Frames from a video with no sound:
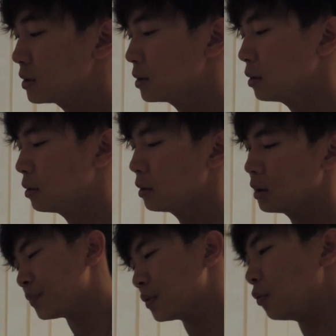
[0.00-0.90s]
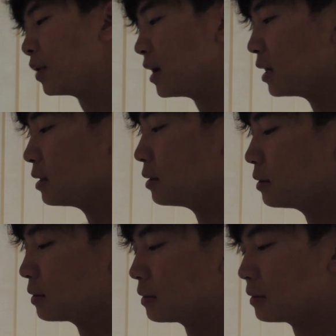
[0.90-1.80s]
So the way
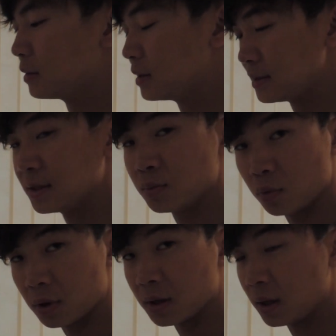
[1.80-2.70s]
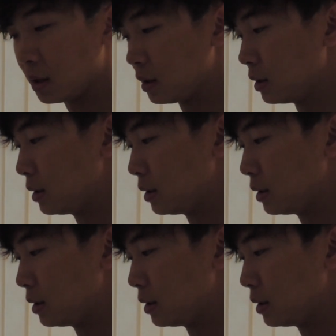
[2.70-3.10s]
this is working